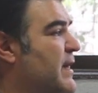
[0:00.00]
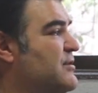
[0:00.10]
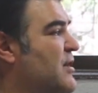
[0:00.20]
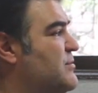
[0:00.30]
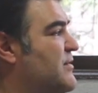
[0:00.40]

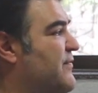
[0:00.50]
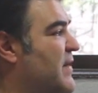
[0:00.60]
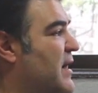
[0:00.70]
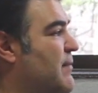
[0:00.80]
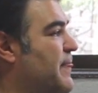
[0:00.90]
In terms of
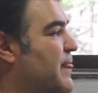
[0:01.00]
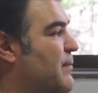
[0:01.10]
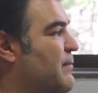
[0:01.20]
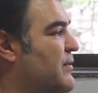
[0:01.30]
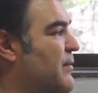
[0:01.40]

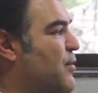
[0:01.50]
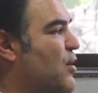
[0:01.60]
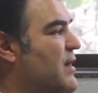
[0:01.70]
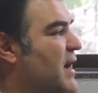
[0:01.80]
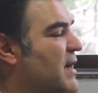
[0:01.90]
the
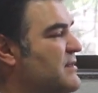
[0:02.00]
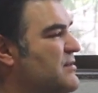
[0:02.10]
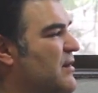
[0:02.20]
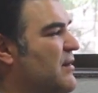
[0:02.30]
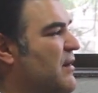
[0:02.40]

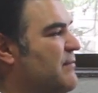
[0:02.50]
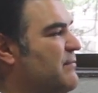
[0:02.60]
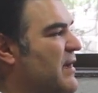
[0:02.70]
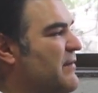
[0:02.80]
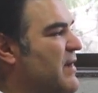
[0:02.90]
podcasts,
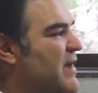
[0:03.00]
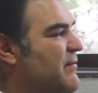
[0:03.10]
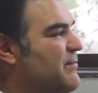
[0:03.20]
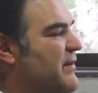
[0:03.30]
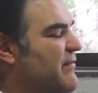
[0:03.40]
I
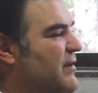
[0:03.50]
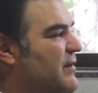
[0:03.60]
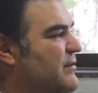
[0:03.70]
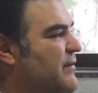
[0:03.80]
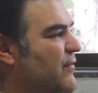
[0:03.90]
have a bit of
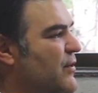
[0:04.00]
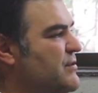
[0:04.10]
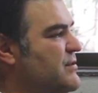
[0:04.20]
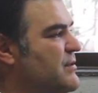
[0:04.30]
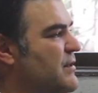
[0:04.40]
a
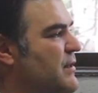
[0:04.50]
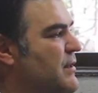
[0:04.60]
diverse